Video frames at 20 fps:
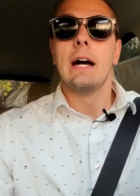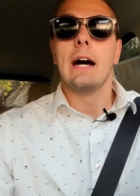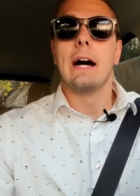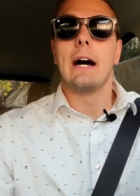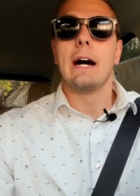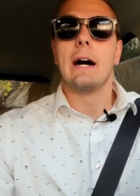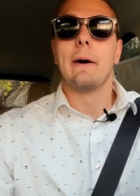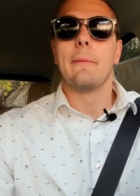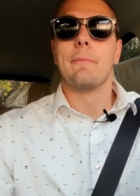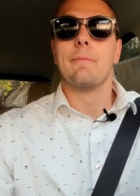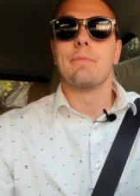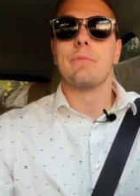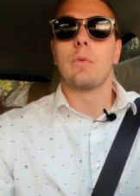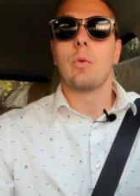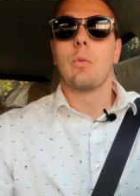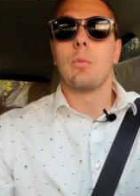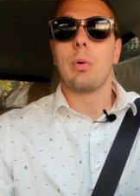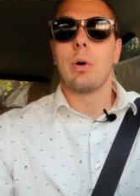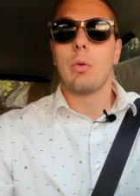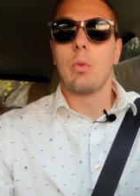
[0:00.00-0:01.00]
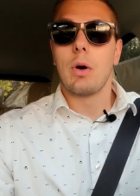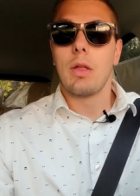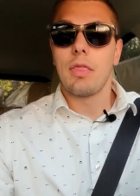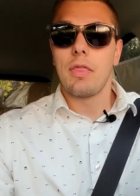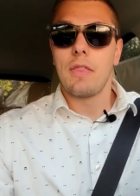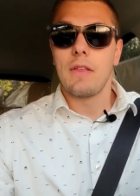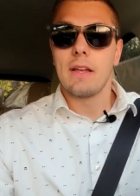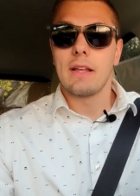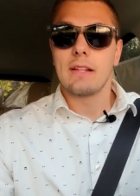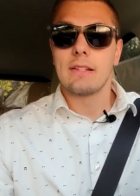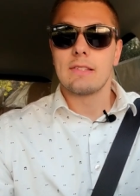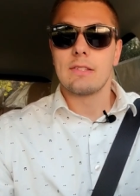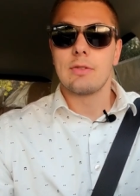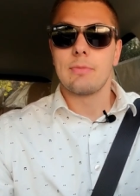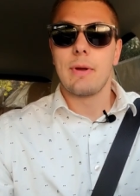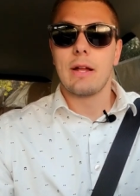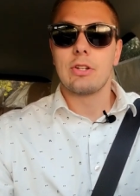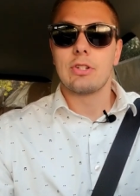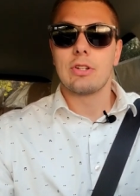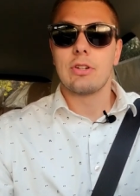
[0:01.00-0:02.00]
Um, but one thing to
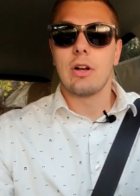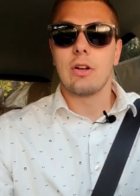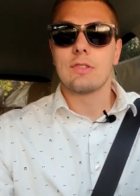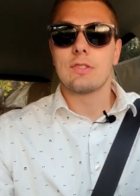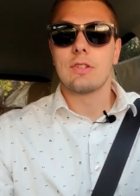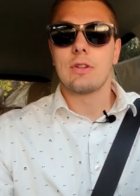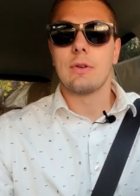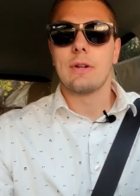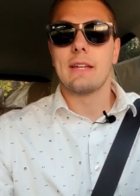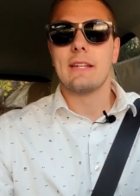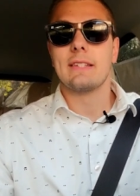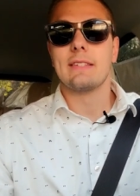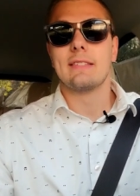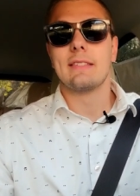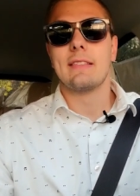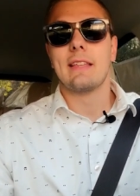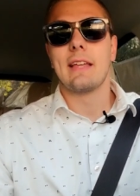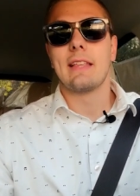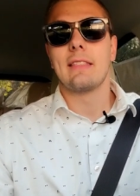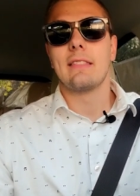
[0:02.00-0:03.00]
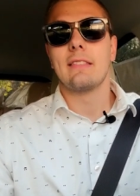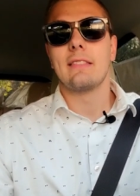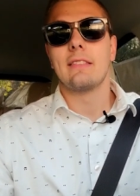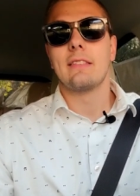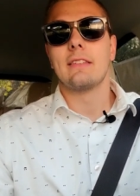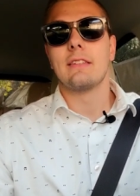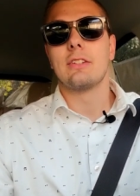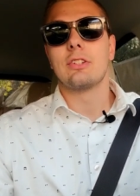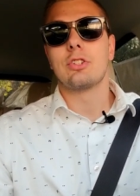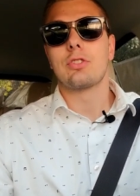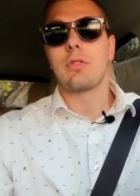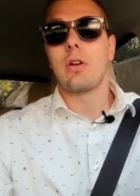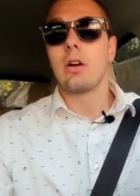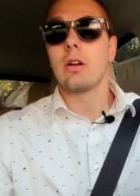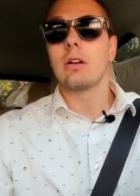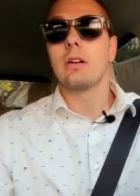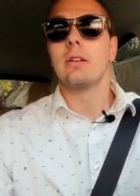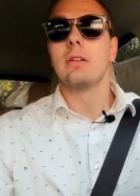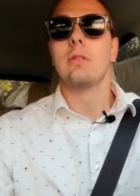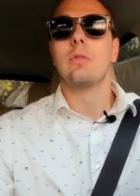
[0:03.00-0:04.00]
mention also is that the
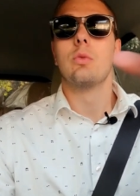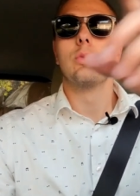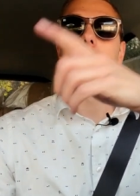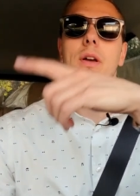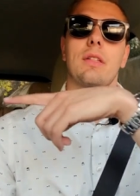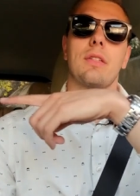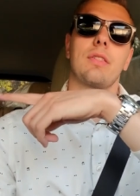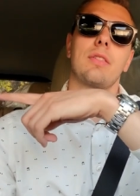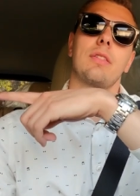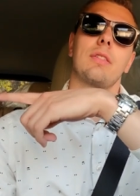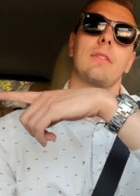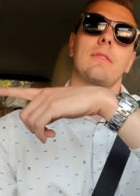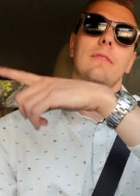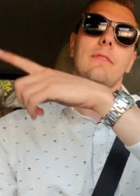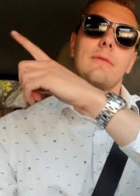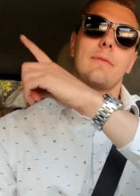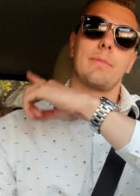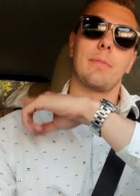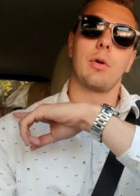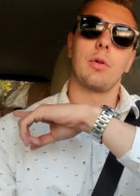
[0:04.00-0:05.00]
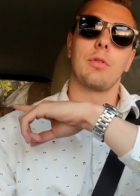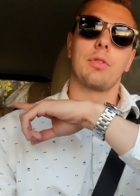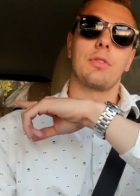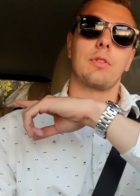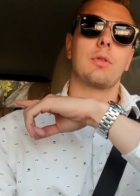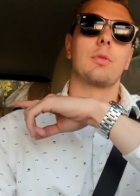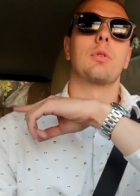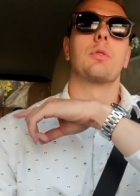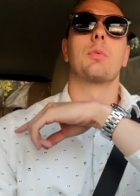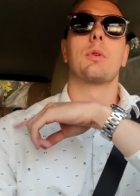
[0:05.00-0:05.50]
trunk with both or